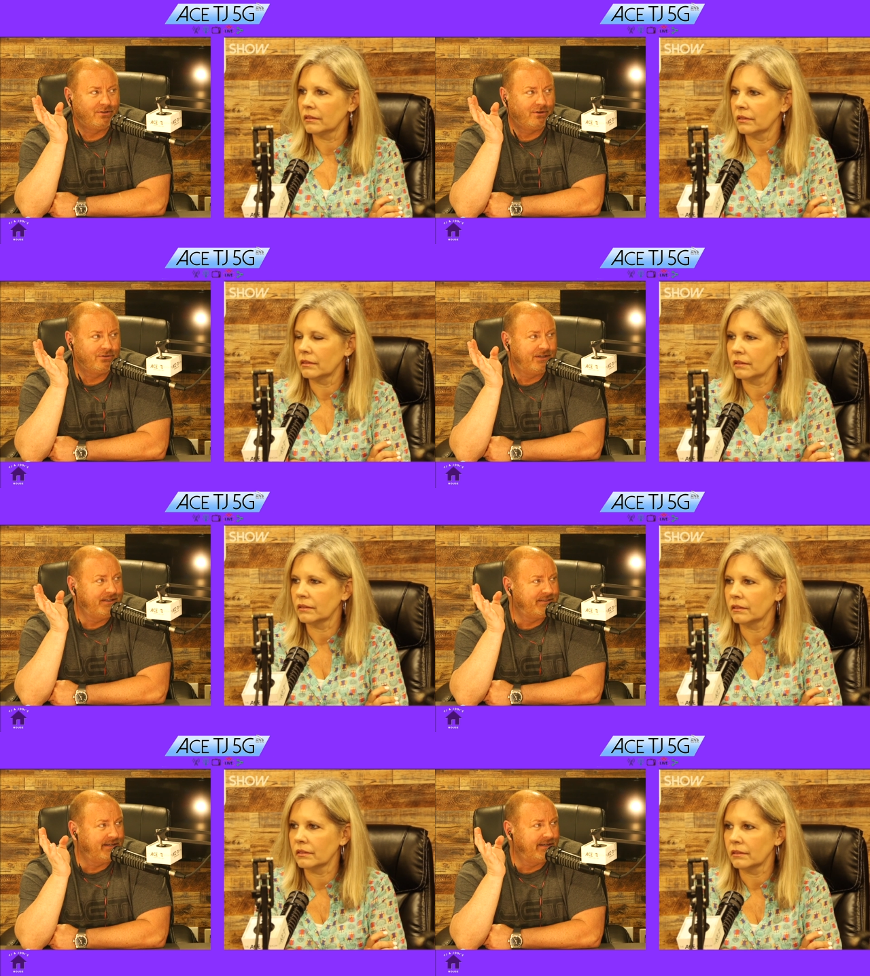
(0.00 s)
Speaker 1: are those? And
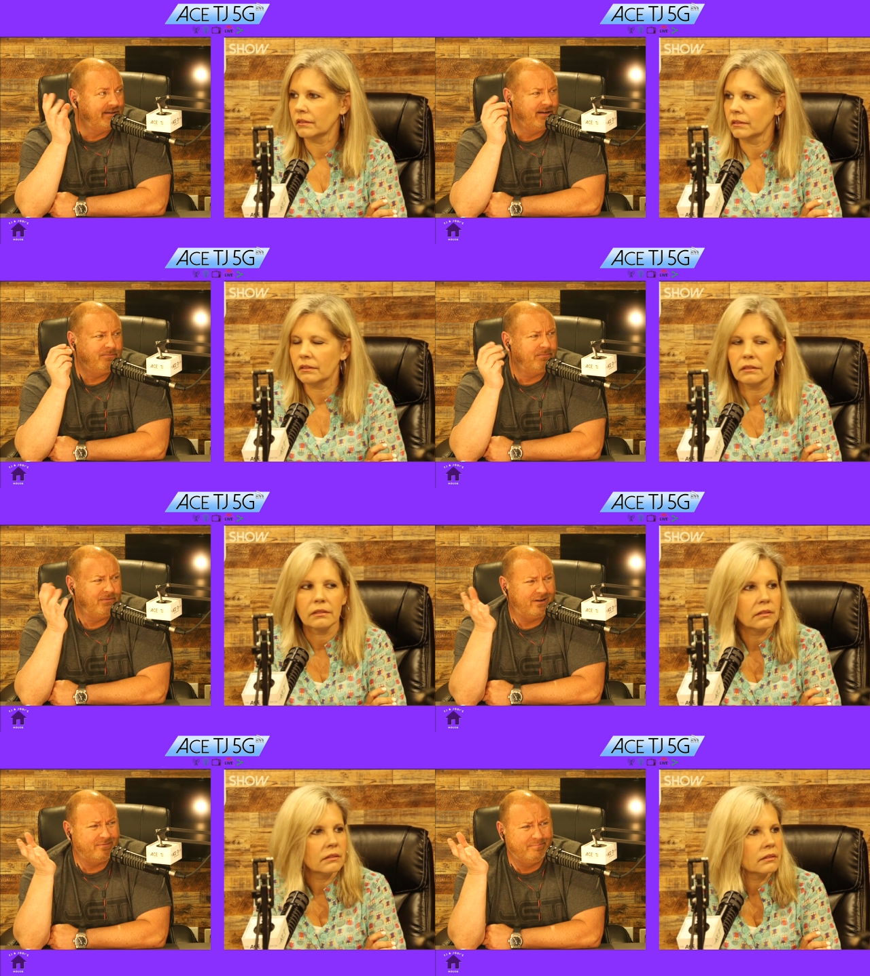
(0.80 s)
he said,
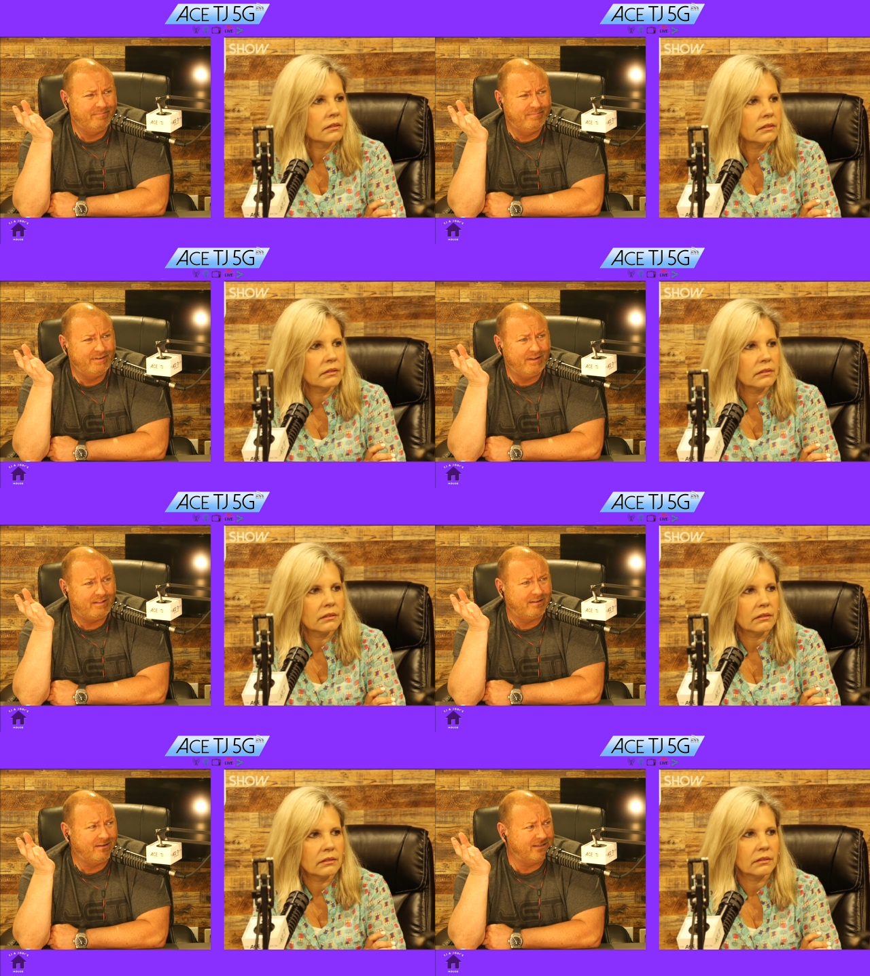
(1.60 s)
like
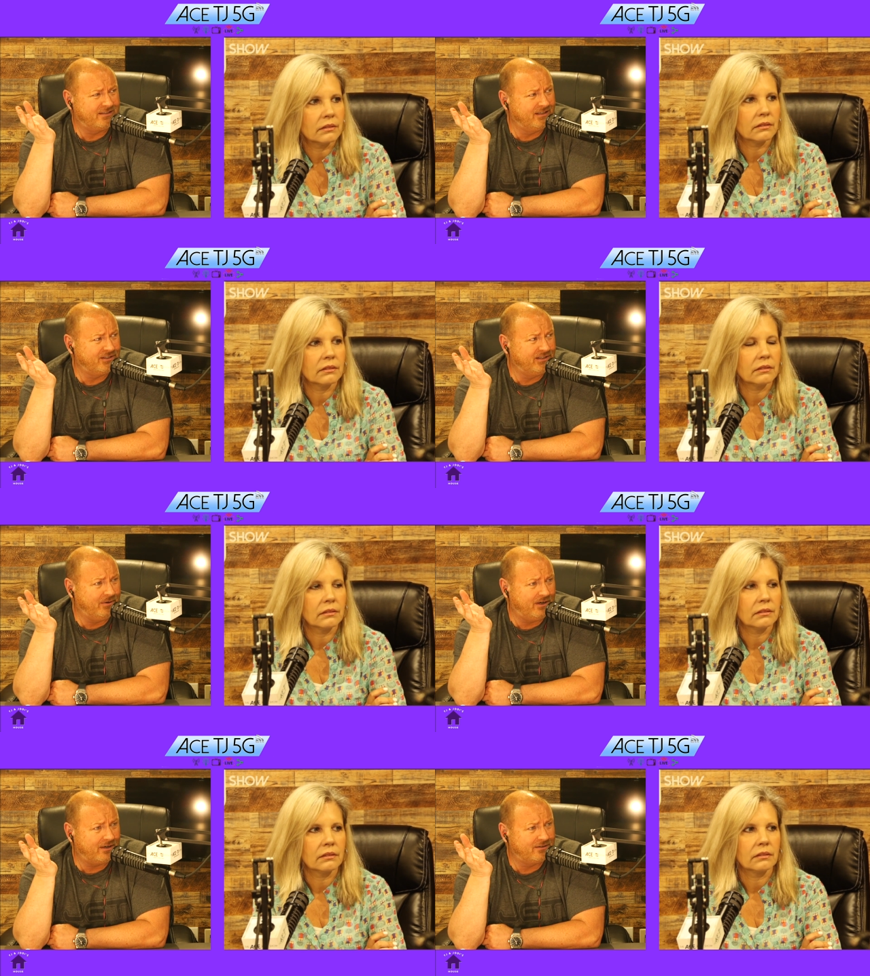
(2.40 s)
nothing, like
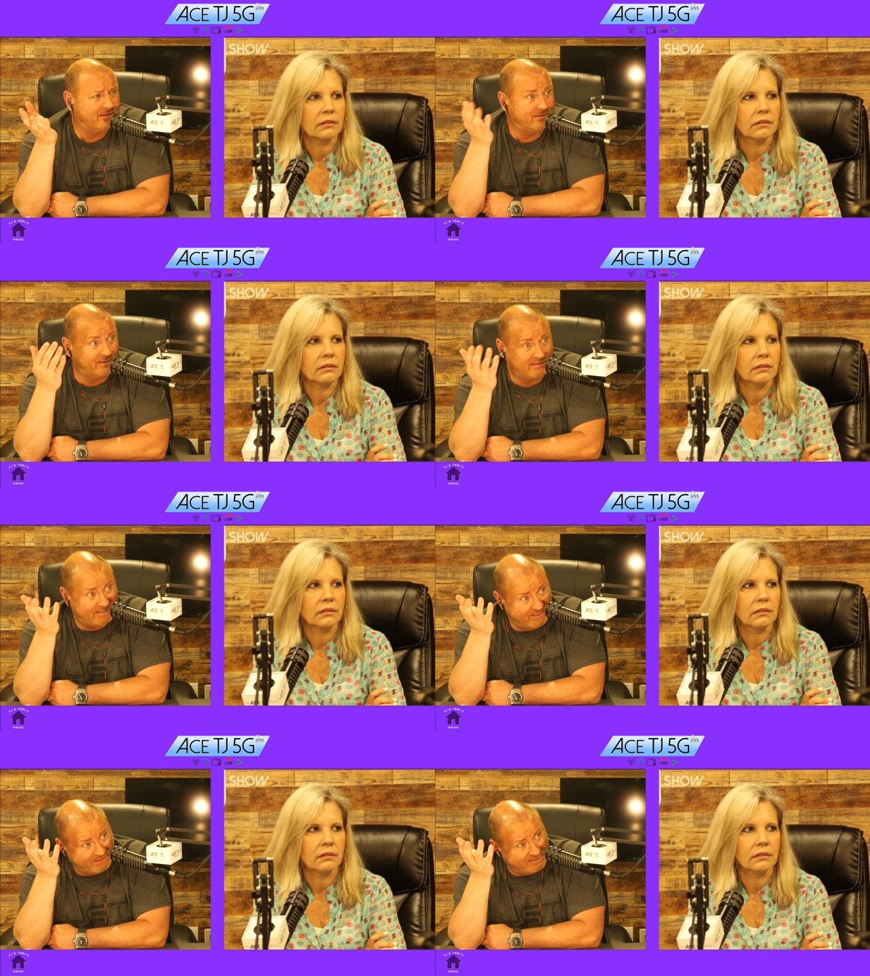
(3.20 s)
$60. I said,
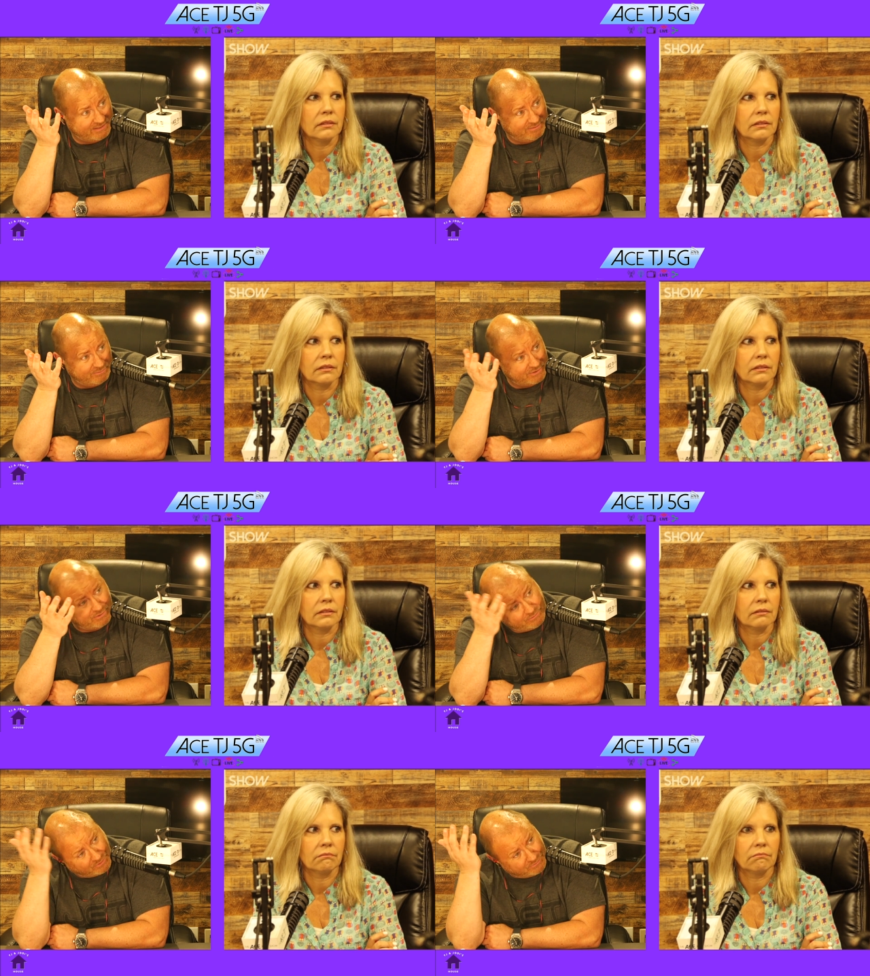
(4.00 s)
60? We're just
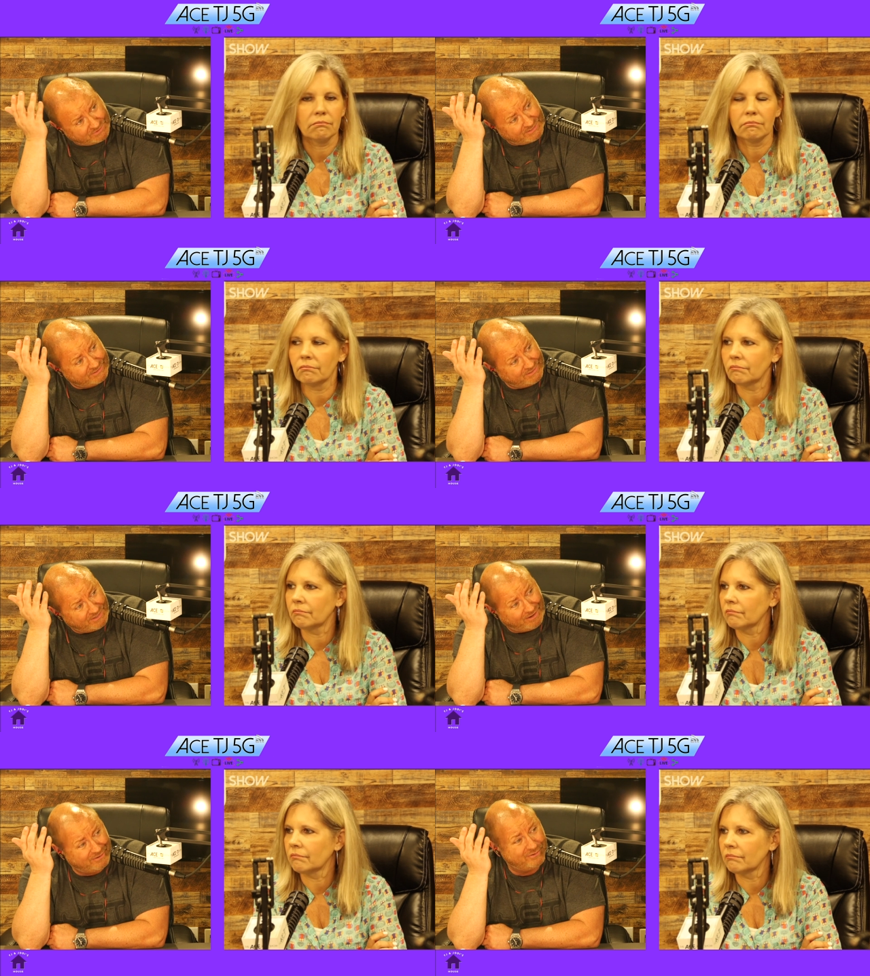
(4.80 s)
going to throw
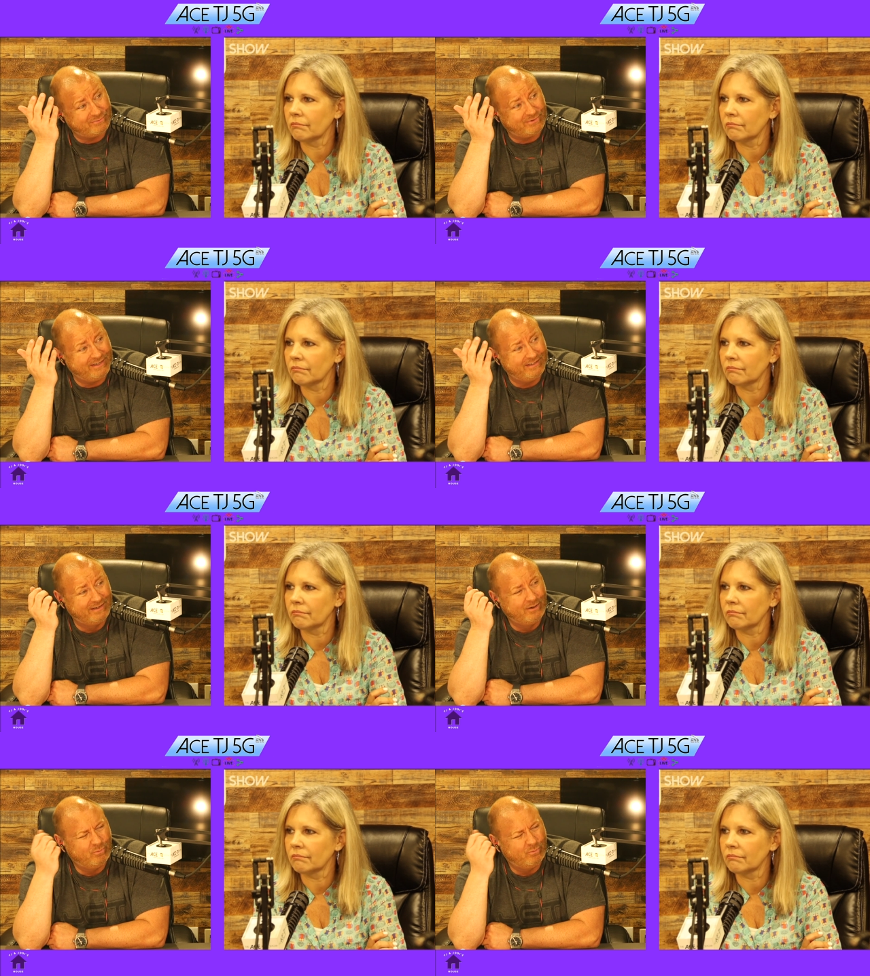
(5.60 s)
$60 away?